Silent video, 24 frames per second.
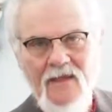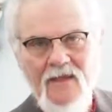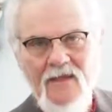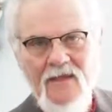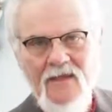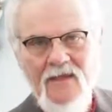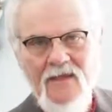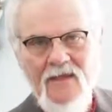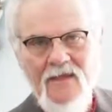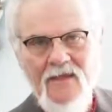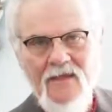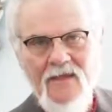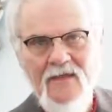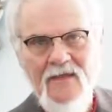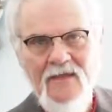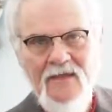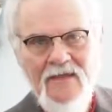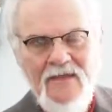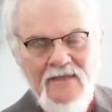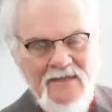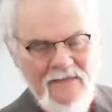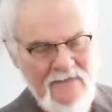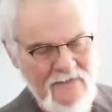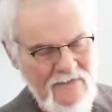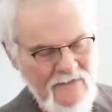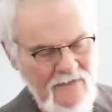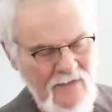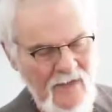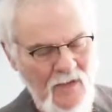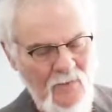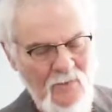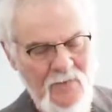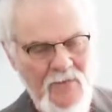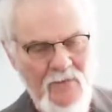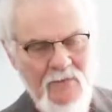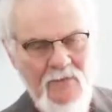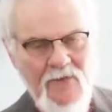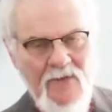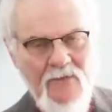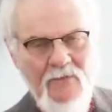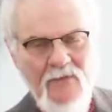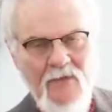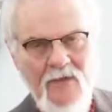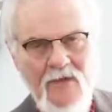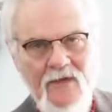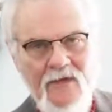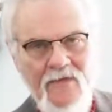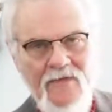in helping
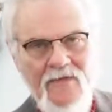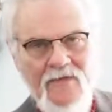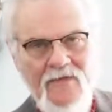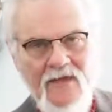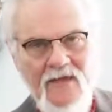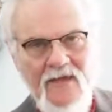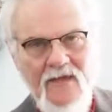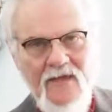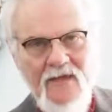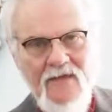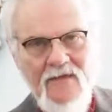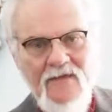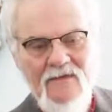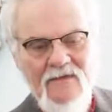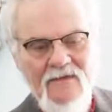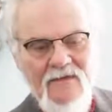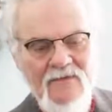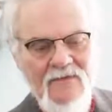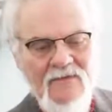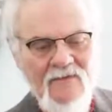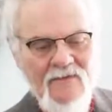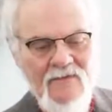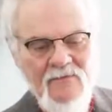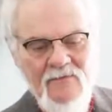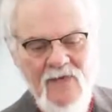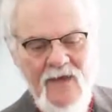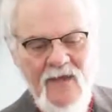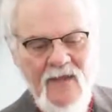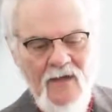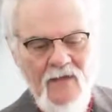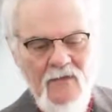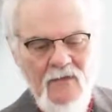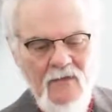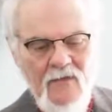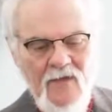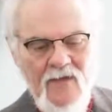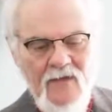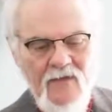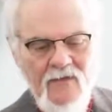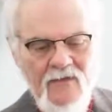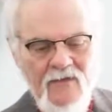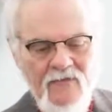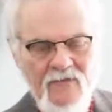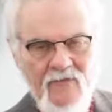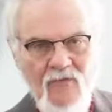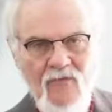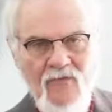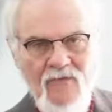people understand the
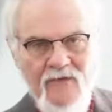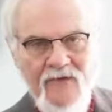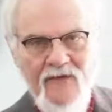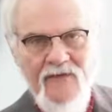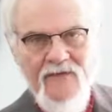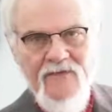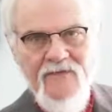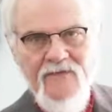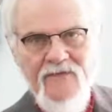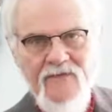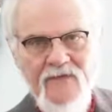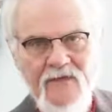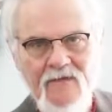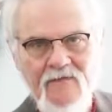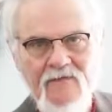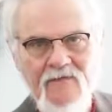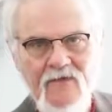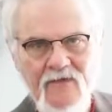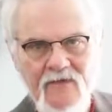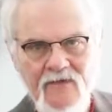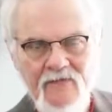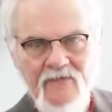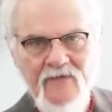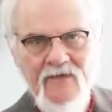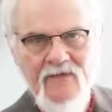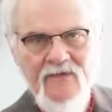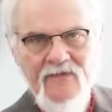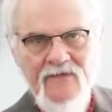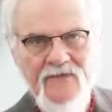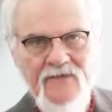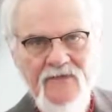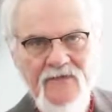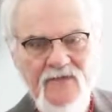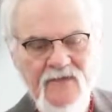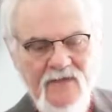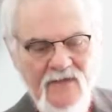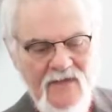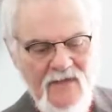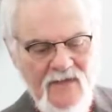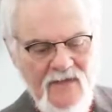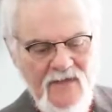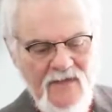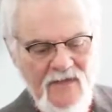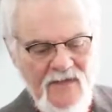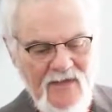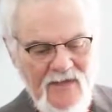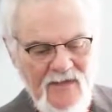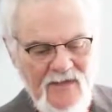battleground of offense and forgiveness
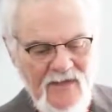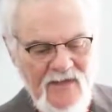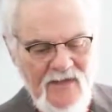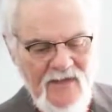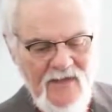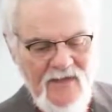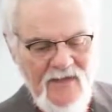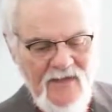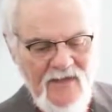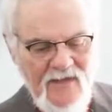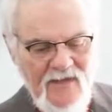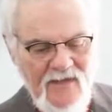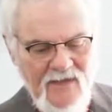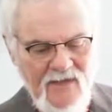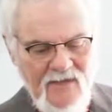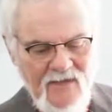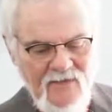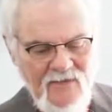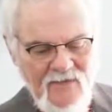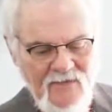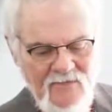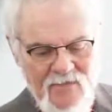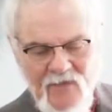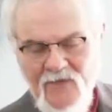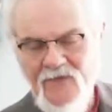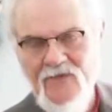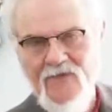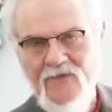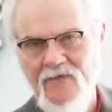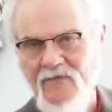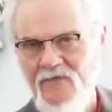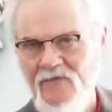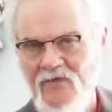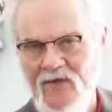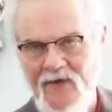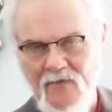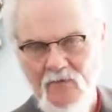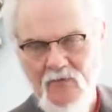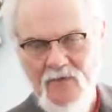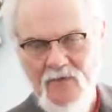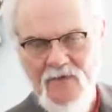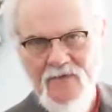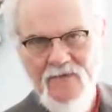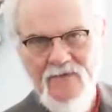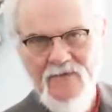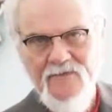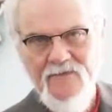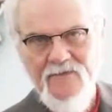is, especially in
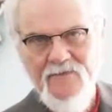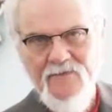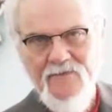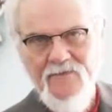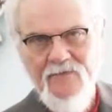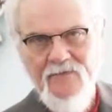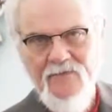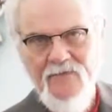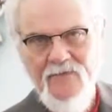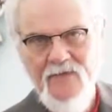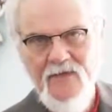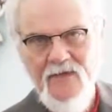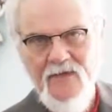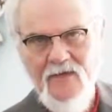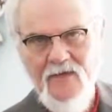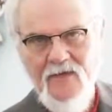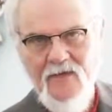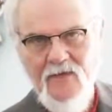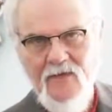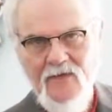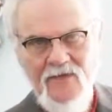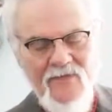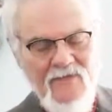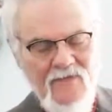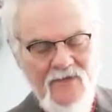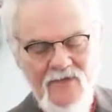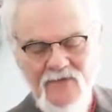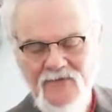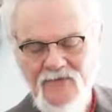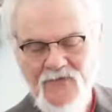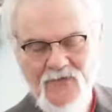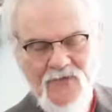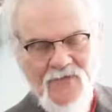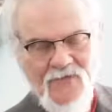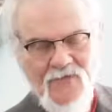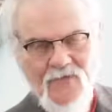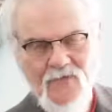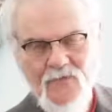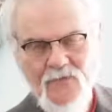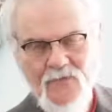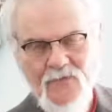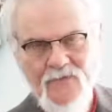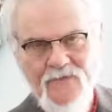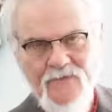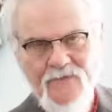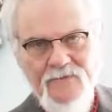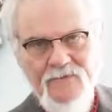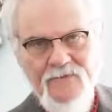families or even in church
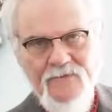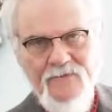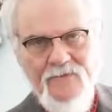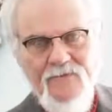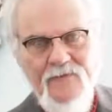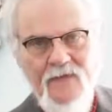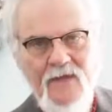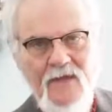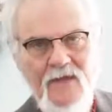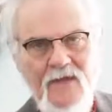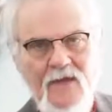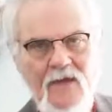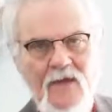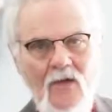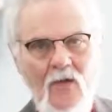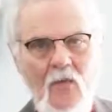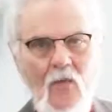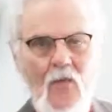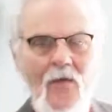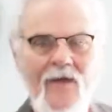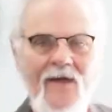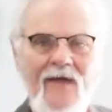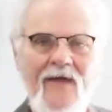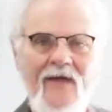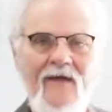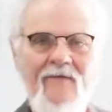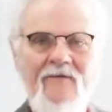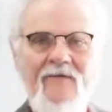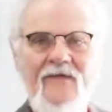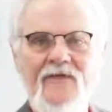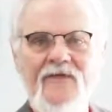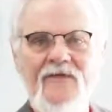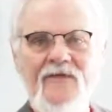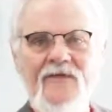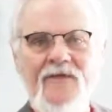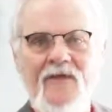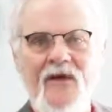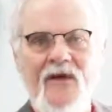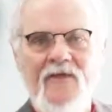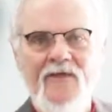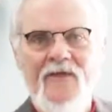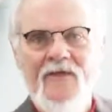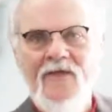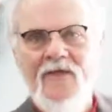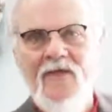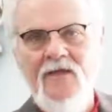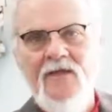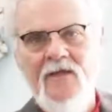groups, we have this thought
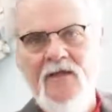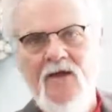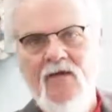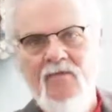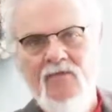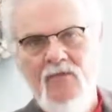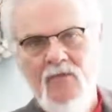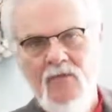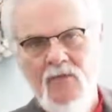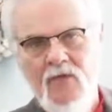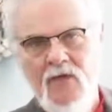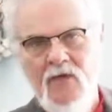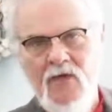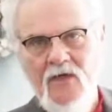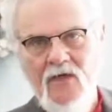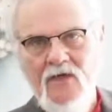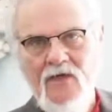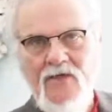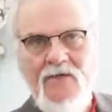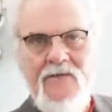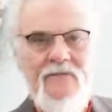that didn't come from God.